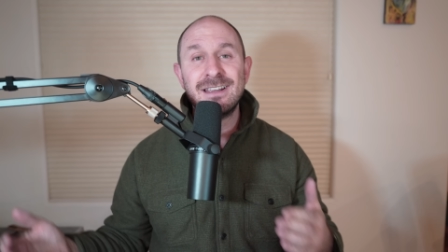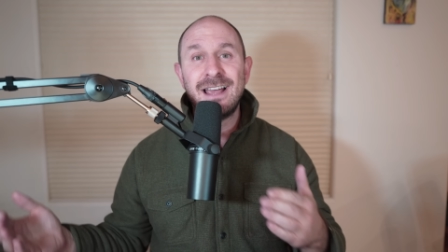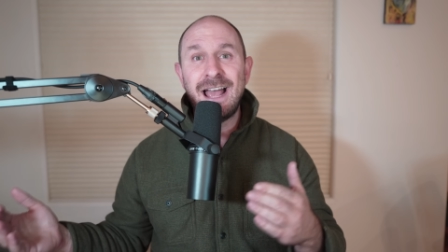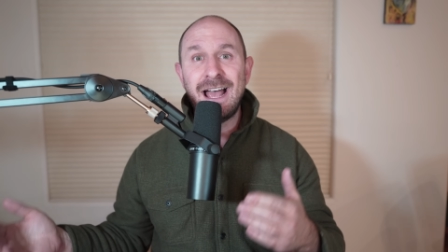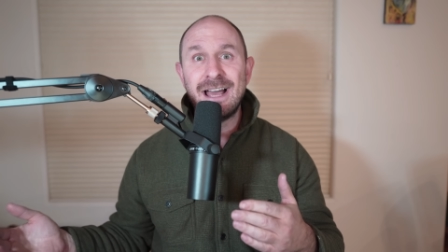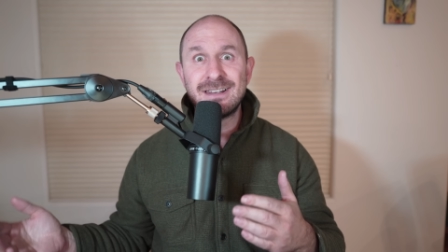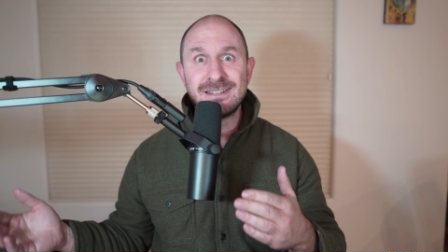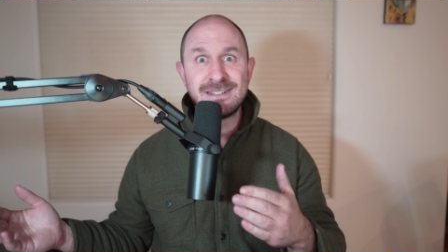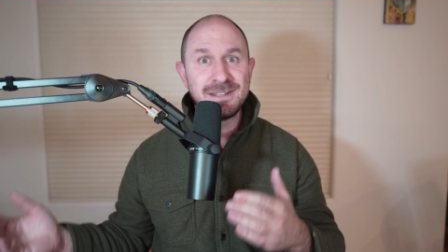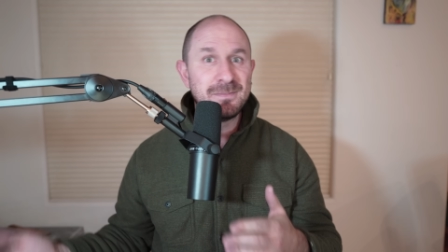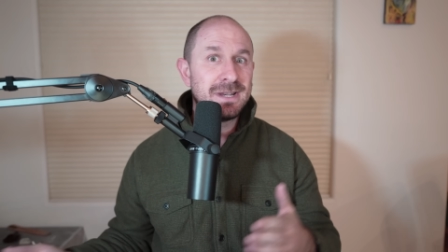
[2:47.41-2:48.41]
had
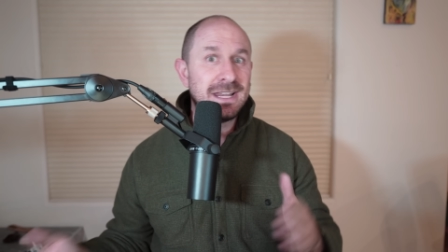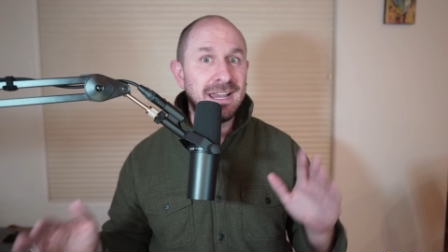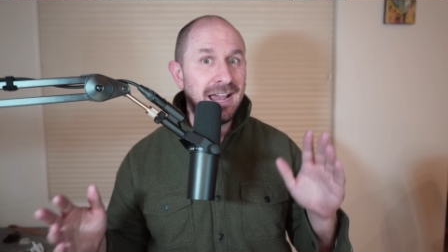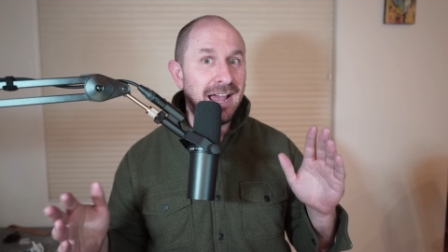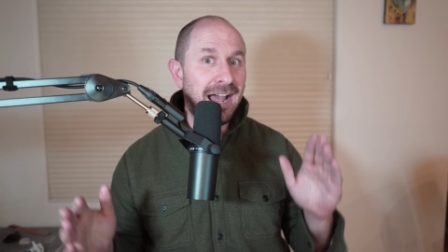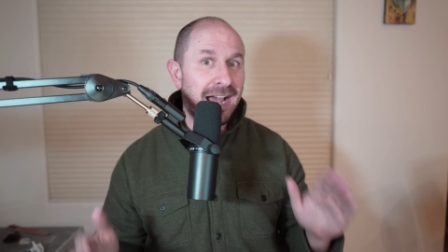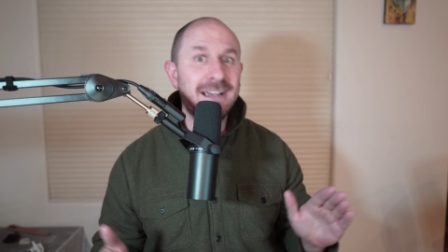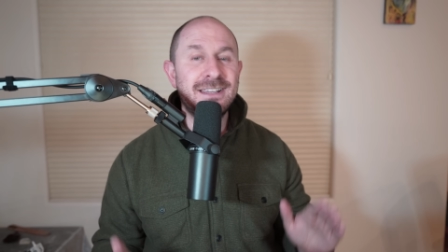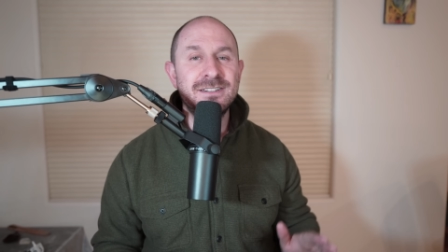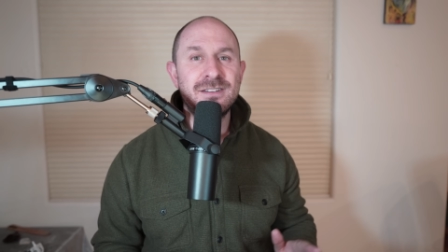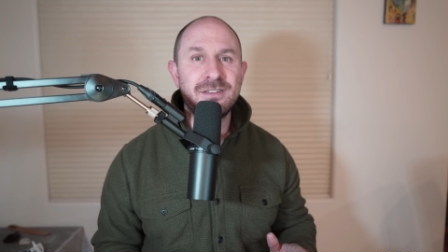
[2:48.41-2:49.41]
somebody hack
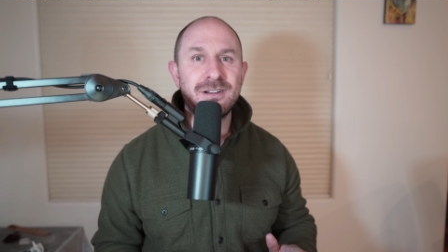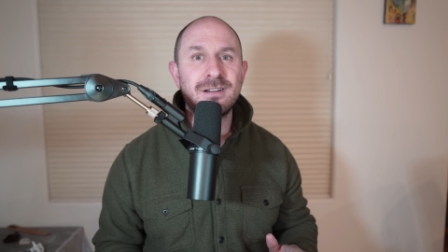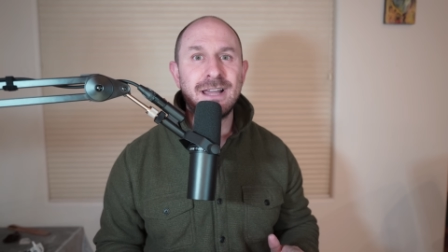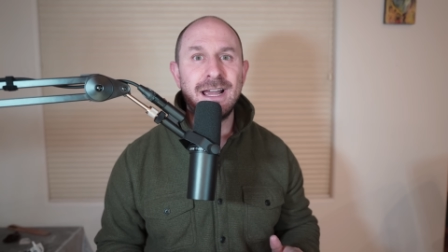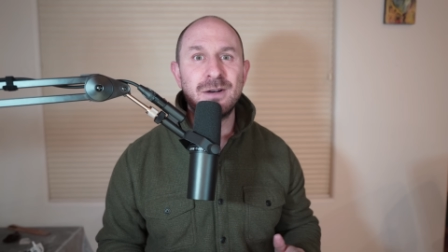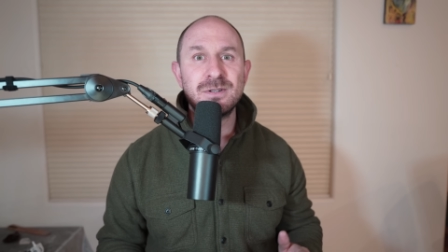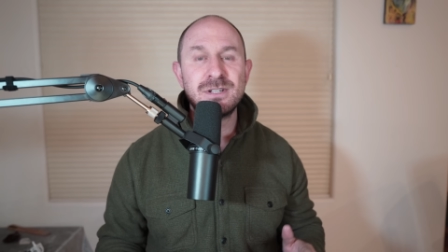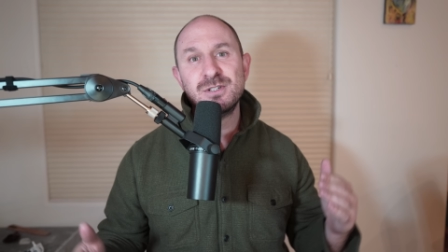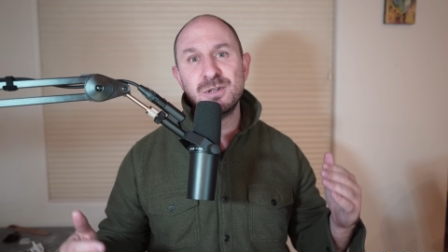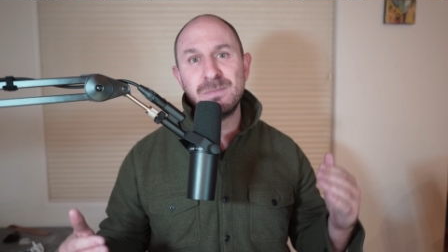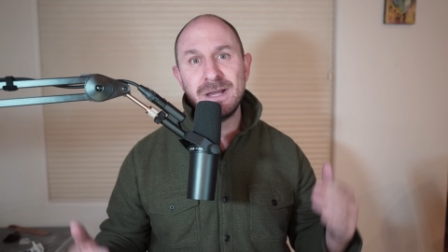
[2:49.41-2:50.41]
into their account
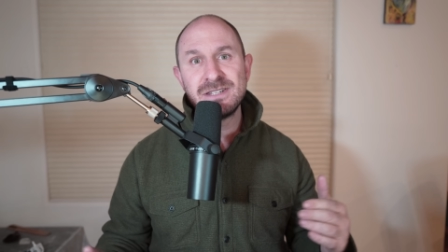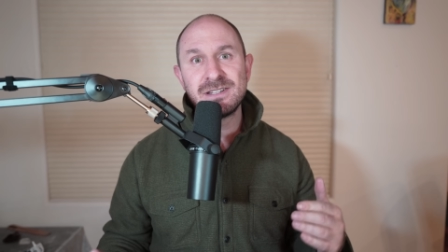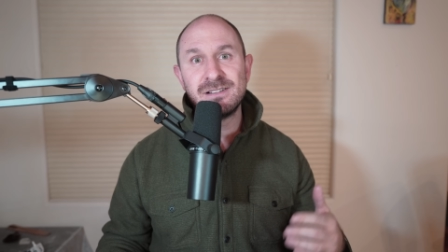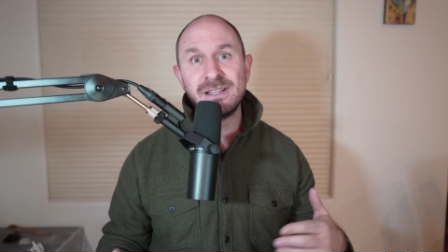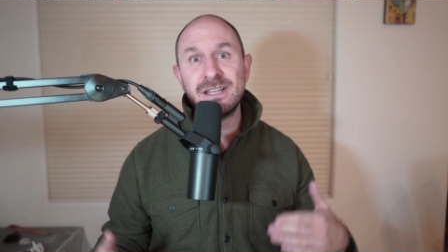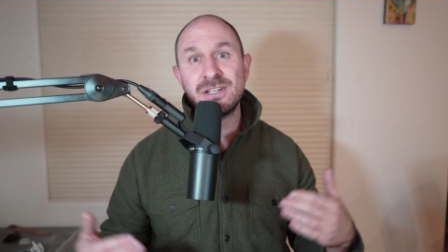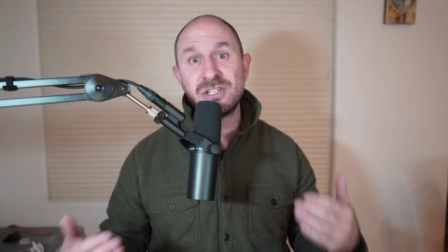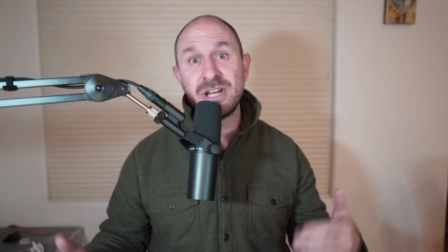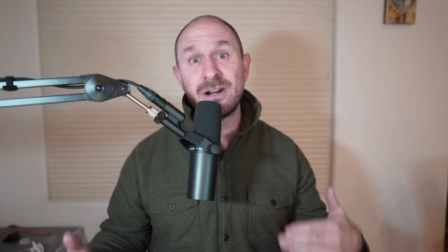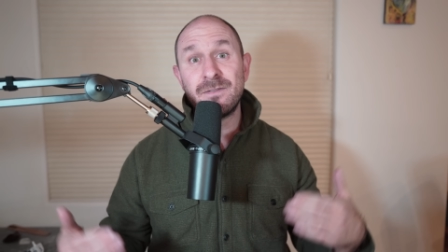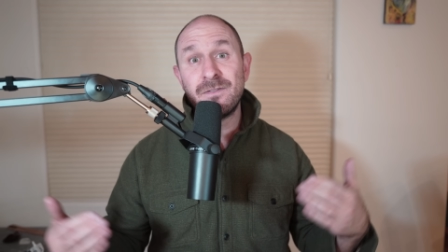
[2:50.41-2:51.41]
to basically
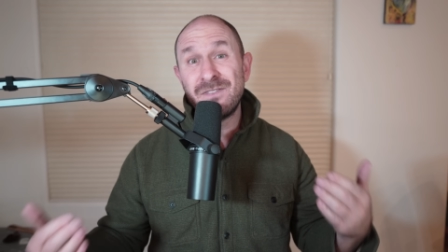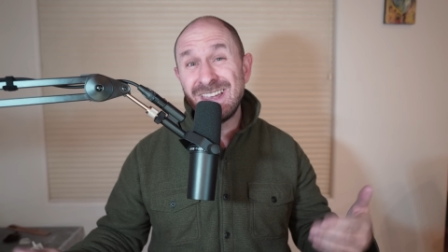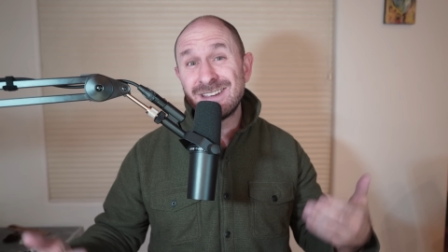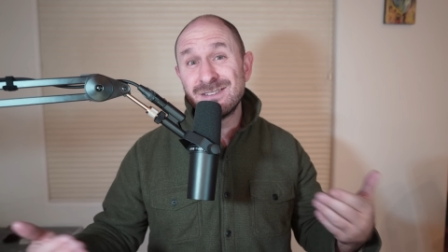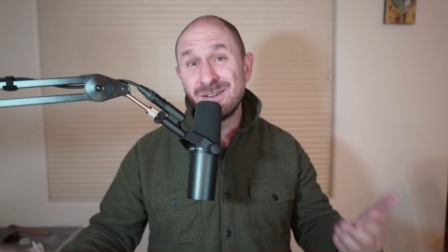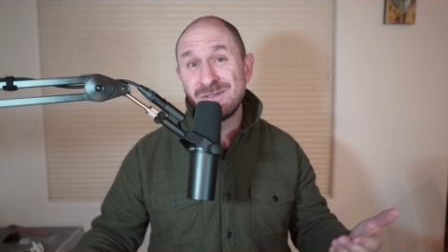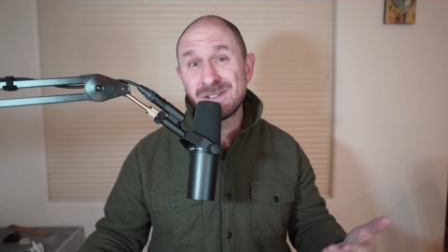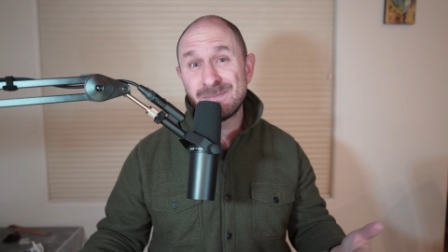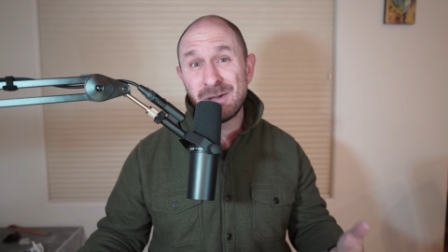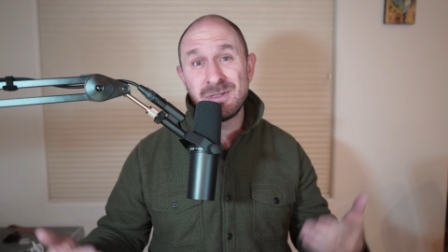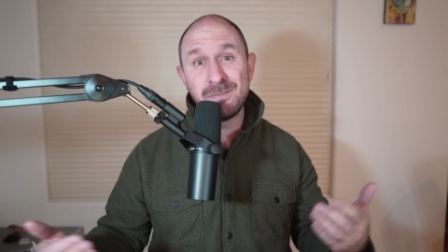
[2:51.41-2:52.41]
share fake news
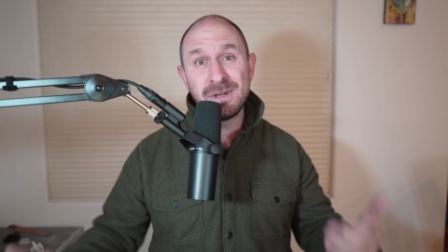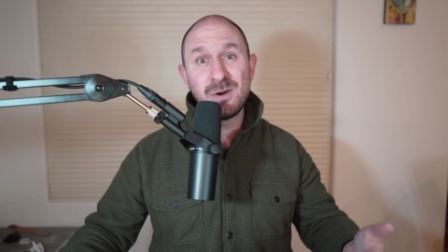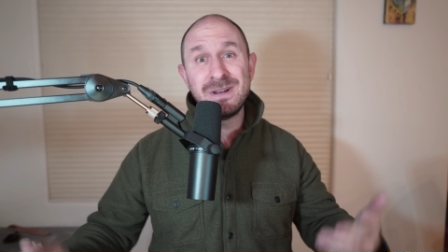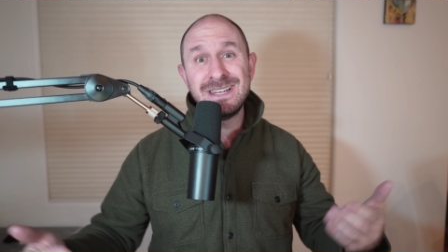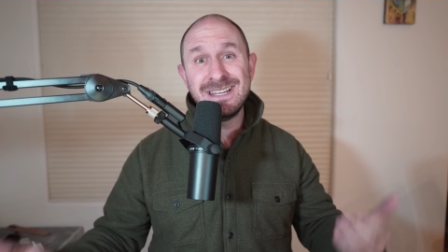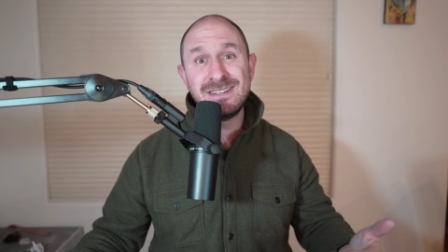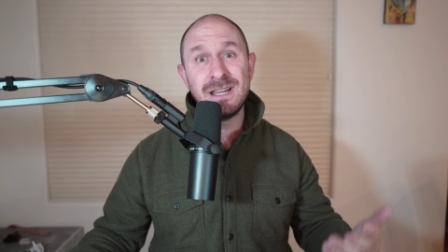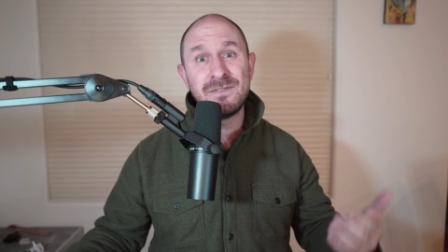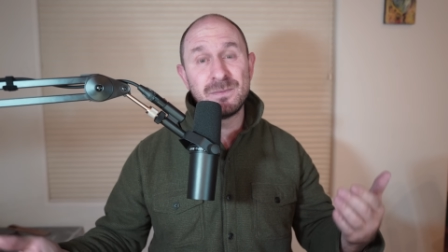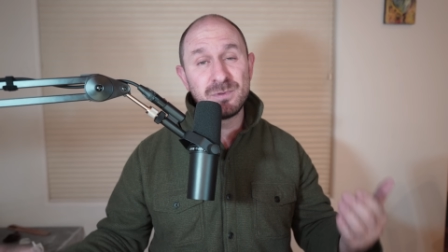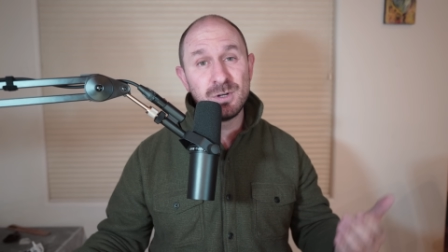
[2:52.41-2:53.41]
about the Bitcoin
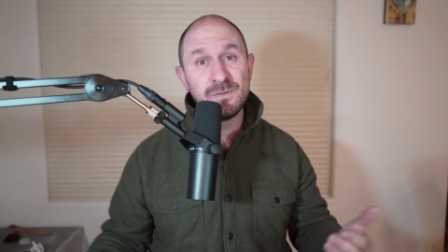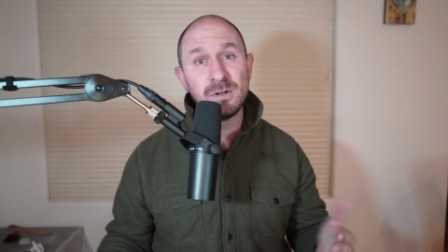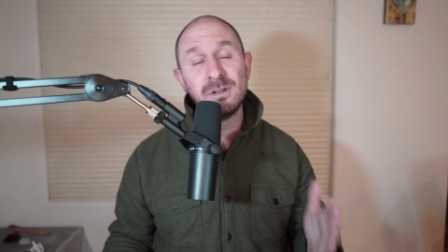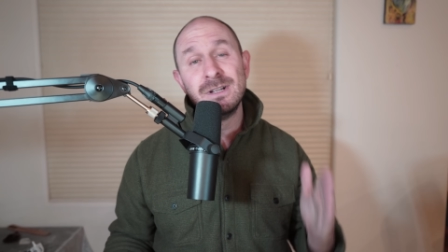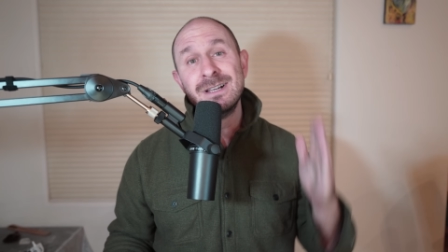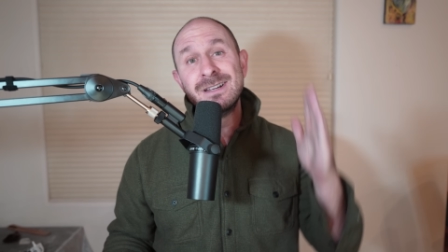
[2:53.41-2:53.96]
ETF approval